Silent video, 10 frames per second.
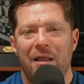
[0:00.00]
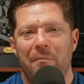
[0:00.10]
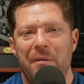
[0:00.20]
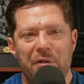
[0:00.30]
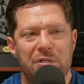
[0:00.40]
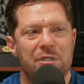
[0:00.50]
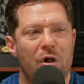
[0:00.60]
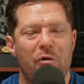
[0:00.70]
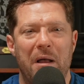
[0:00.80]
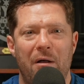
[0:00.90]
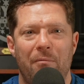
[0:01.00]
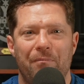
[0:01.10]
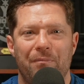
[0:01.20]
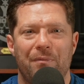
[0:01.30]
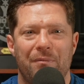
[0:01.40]
people used to
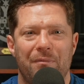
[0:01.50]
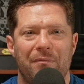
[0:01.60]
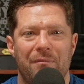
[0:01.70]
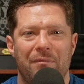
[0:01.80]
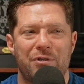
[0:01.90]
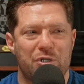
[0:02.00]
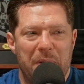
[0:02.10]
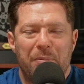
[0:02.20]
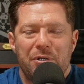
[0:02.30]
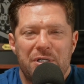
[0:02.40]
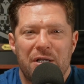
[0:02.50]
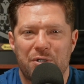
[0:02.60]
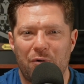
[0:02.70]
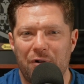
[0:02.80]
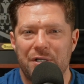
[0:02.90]
tell
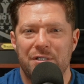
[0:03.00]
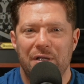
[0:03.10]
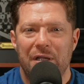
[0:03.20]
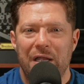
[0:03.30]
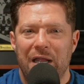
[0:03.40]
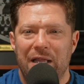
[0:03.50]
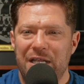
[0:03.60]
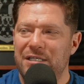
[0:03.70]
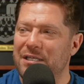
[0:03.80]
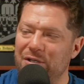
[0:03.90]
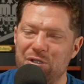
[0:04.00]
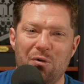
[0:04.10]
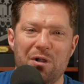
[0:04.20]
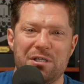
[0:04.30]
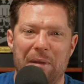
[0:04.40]
stories. They used to tell
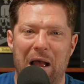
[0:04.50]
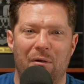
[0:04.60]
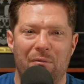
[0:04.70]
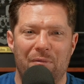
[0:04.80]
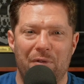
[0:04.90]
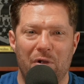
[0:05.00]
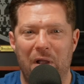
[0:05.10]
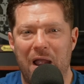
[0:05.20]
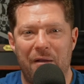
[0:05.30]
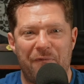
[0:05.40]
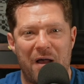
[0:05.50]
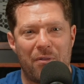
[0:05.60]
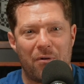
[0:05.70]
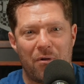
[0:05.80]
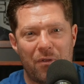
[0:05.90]
stories about their
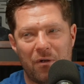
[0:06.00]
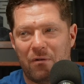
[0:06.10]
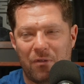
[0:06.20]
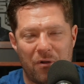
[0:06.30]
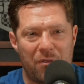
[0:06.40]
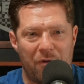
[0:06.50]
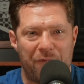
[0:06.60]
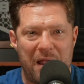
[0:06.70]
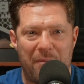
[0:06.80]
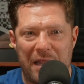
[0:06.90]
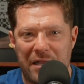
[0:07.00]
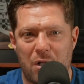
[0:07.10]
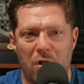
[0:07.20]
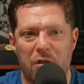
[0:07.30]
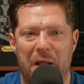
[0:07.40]
grandfather or their family, and they
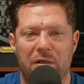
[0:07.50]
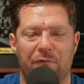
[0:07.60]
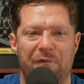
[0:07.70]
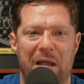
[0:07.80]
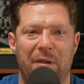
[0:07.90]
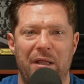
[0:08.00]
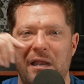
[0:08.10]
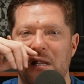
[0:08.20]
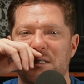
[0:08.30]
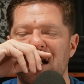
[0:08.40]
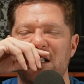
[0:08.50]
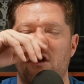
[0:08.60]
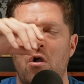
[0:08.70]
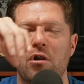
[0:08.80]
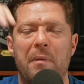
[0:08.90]
talked about their family lineage, and they
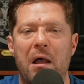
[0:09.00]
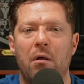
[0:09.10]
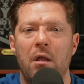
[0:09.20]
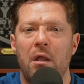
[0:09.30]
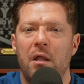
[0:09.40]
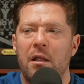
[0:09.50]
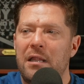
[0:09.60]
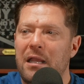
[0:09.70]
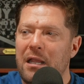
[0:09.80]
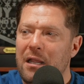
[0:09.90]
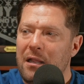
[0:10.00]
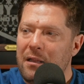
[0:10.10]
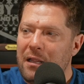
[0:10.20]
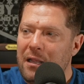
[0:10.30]
talked about the